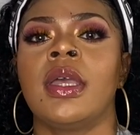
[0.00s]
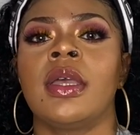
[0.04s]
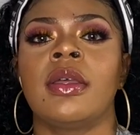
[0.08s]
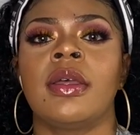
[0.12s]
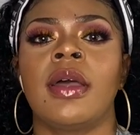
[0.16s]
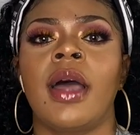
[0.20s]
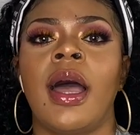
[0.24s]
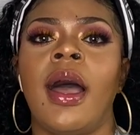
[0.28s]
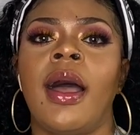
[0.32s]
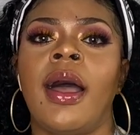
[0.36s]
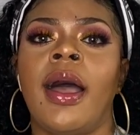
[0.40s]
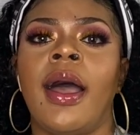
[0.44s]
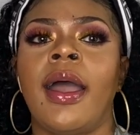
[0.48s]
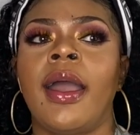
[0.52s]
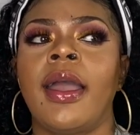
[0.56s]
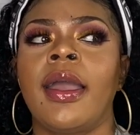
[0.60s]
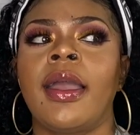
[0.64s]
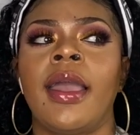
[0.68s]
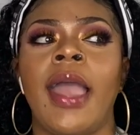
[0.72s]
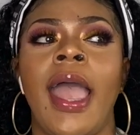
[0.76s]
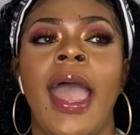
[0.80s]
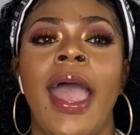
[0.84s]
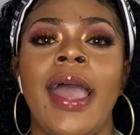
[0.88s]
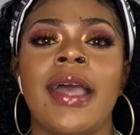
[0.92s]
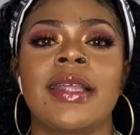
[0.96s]
I
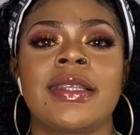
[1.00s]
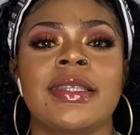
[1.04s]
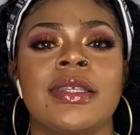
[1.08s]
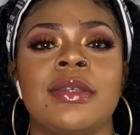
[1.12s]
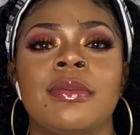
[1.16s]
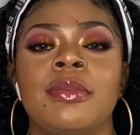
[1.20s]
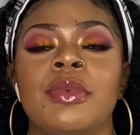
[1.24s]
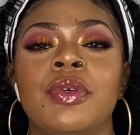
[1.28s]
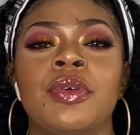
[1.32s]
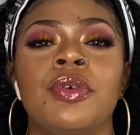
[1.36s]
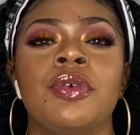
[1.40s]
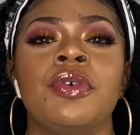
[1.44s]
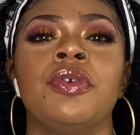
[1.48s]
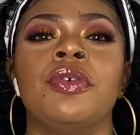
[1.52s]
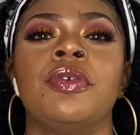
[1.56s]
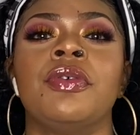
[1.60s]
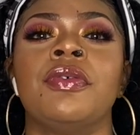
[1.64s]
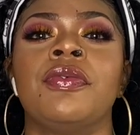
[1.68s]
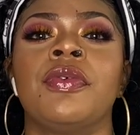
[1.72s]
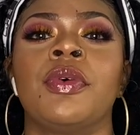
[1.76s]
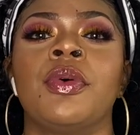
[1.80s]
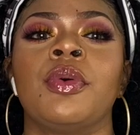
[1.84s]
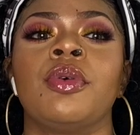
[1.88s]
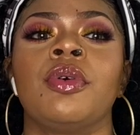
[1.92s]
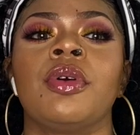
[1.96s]
had to
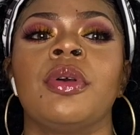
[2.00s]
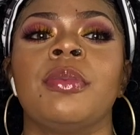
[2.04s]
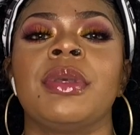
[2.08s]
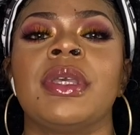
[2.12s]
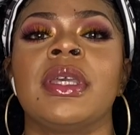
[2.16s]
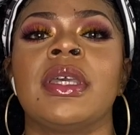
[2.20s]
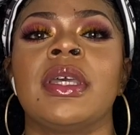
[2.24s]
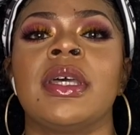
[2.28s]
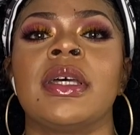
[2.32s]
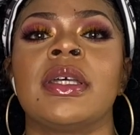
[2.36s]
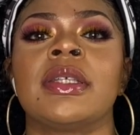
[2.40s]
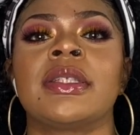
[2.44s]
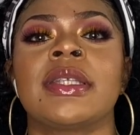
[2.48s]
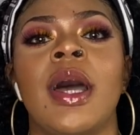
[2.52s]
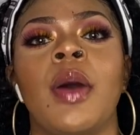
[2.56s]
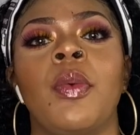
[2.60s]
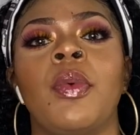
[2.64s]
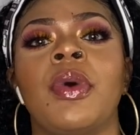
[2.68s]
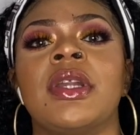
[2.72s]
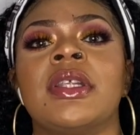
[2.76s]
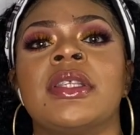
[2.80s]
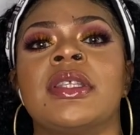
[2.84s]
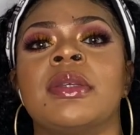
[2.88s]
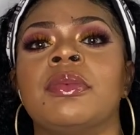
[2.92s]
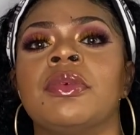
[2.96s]
move, or because I
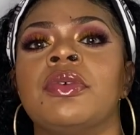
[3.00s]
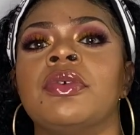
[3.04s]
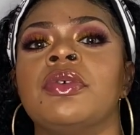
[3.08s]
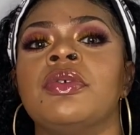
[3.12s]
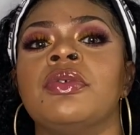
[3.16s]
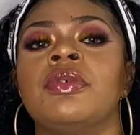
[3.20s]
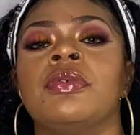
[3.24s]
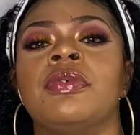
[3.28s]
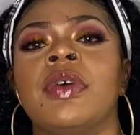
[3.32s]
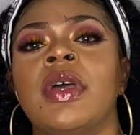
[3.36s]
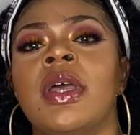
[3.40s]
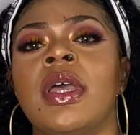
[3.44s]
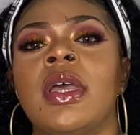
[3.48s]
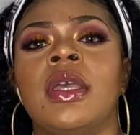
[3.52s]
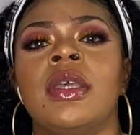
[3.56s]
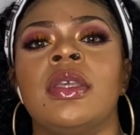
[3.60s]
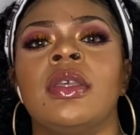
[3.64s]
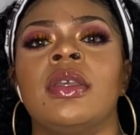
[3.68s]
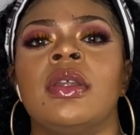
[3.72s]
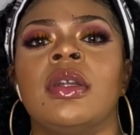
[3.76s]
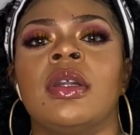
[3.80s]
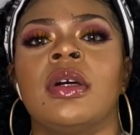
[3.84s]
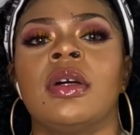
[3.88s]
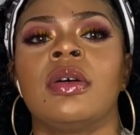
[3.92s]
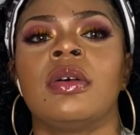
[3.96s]
wanted to move,
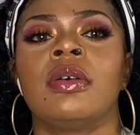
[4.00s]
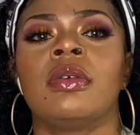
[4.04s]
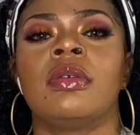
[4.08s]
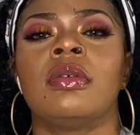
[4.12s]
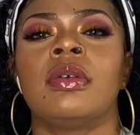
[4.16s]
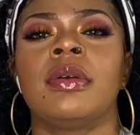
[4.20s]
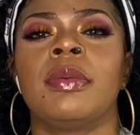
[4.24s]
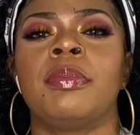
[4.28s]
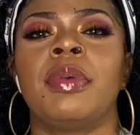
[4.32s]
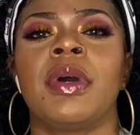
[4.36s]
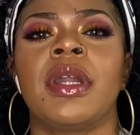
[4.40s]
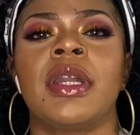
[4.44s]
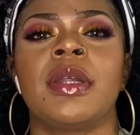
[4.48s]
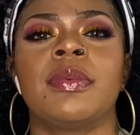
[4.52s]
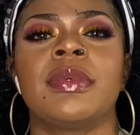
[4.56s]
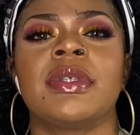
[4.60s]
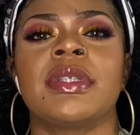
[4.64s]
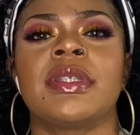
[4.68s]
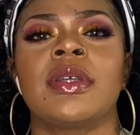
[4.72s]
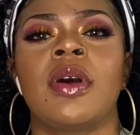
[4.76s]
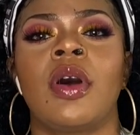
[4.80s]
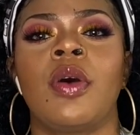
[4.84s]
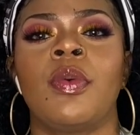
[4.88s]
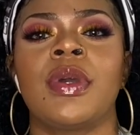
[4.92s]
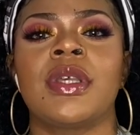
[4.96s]
but it was
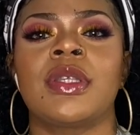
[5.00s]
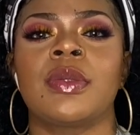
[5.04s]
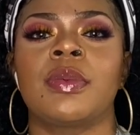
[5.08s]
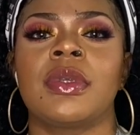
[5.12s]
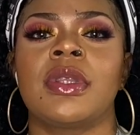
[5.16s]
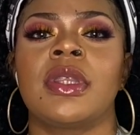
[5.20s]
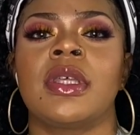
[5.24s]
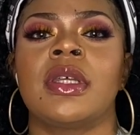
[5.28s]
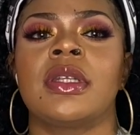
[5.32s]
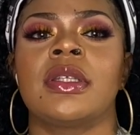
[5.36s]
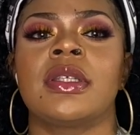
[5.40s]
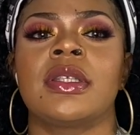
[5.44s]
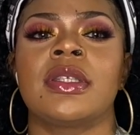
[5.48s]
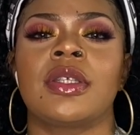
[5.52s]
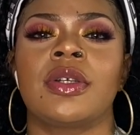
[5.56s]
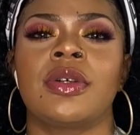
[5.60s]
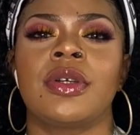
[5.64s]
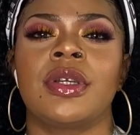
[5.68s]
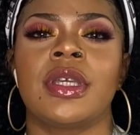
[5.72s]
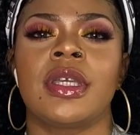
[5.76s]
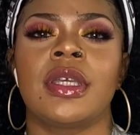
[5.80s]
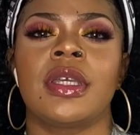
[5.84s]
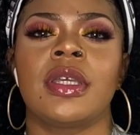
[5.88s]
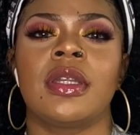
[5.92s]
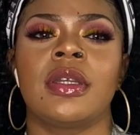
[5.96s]
always within a
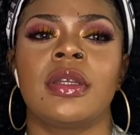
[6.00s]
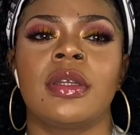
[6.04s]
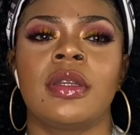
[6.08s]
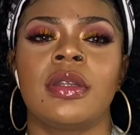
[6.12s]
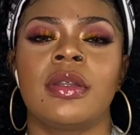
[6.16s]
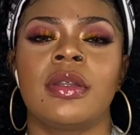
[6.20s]
certain